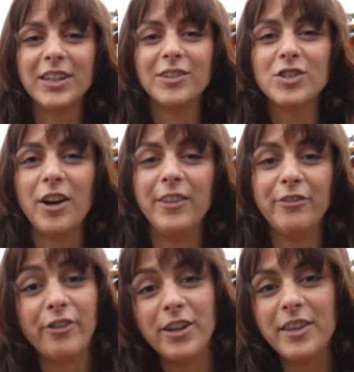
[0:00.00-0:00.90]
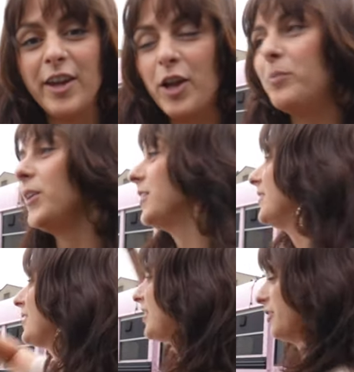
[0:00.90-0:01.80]
gonna start in the front of the
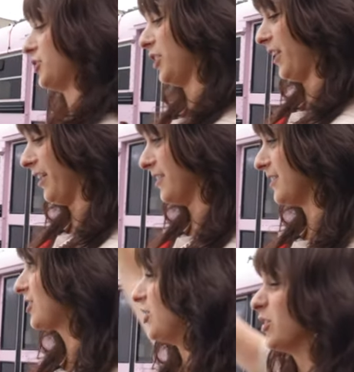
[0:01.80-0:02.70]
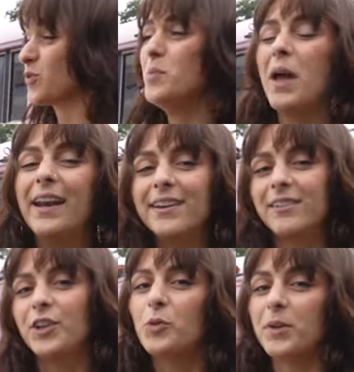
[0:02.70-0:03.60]
ambulance. Here she is. She needs repainted a
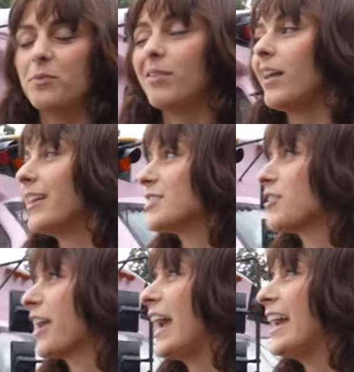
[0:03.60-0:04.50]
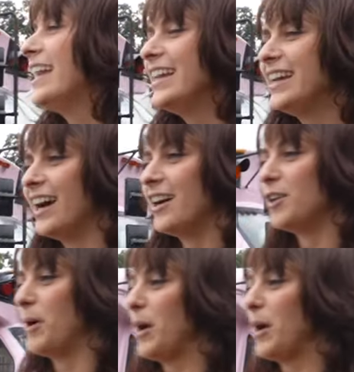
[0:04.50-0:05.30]
little bit, but that's okay. Um,